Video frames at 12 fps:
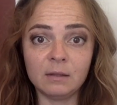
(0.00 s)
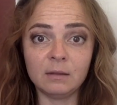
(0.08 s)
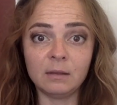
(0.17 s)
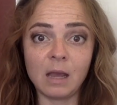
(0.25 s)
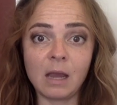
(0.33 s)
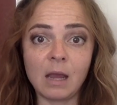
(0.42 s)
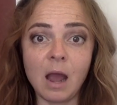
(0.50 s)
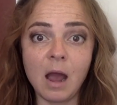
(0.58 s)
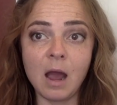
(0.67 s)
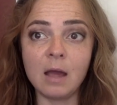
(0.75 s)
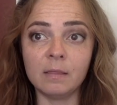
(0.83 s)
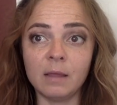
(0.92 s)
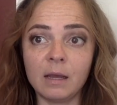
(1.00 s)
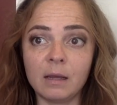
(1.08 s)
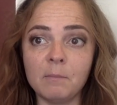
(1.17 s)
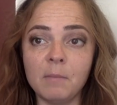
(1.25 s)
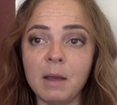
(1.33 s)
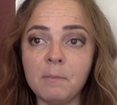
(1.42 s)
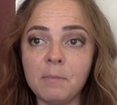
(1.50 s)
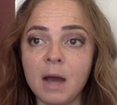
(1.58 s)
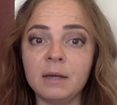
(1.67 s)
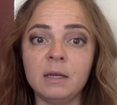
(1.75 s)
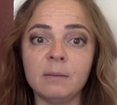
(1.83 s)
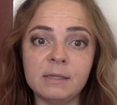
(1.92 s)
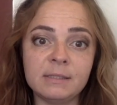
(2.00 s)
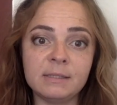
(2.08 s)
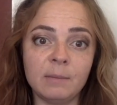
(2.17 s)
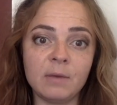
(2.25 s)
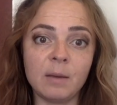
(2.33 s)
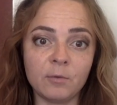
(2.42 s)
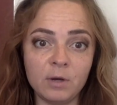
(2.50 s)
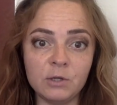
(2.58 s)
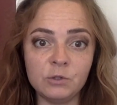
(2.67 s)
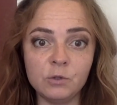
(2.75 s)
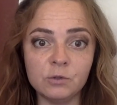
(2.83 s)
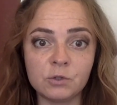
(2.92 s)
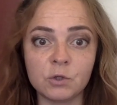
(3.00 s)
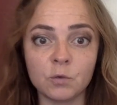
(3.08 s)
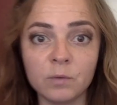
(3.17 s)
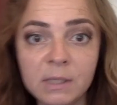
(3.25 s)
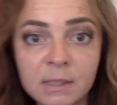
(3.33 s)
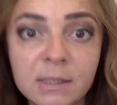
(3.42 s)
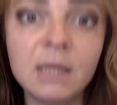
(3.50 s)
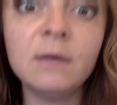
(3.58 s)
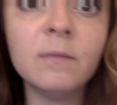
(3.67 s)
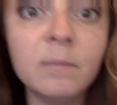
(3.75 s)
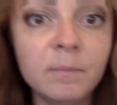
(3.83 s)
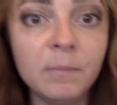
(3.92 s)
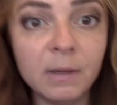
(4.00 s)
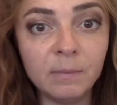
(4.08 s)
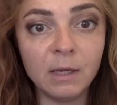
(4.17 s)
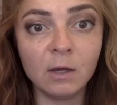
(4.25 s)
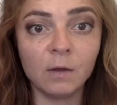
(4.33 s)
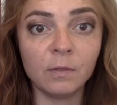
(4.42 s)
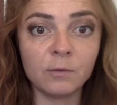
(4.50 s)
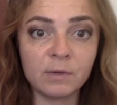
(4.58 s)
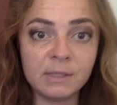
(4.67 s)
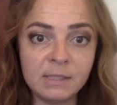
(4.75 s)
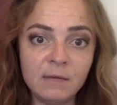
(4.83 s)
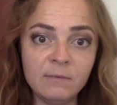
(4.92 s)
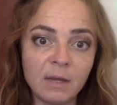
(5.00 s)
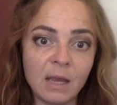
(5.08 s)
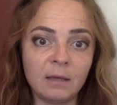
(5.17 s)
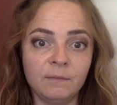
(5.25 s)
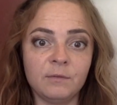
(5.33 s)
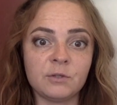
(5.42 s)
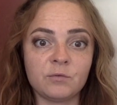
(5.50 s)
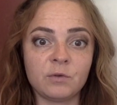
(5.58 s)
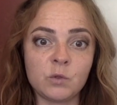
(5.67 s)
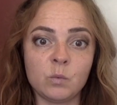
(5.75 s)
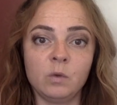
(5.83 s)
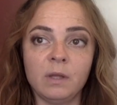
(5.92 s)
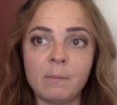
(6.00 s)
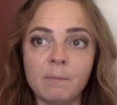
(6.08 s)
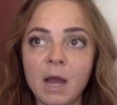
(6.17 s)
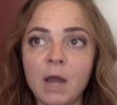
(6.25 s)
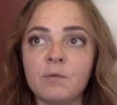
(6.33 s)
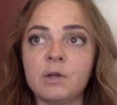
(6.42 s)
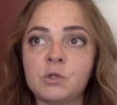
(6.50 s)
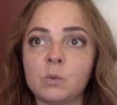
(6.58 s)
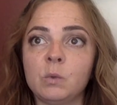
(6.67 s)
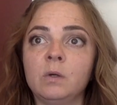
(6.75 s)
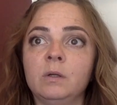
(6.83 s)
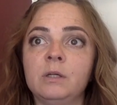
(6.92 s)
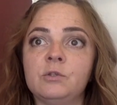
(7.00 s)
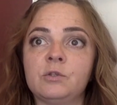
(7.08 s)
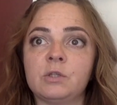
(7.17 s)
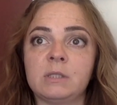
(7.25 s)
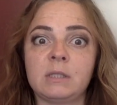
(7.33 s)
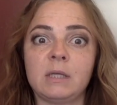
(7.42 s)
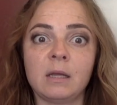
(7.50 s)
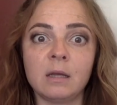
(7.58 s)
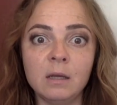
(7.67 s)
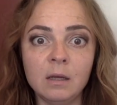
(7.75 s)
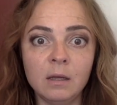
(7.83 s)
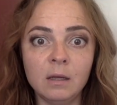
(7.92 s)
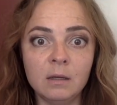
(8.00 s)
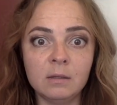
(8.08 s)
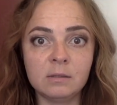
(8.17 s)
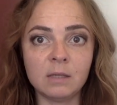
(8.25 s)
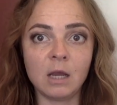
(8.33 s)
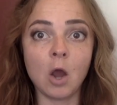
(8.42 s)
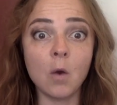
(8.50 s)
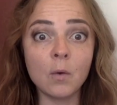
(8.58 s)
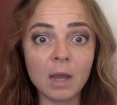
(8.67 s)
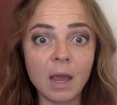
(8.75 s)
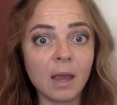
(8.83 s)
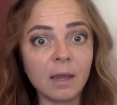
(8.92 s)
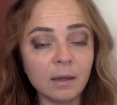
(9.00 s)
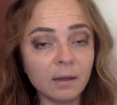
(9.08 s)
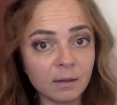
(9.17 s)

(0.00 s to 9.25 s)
Like my body and my cell memory is used to being on the receiving end of this ritual. Like my ritual is just like saying okay,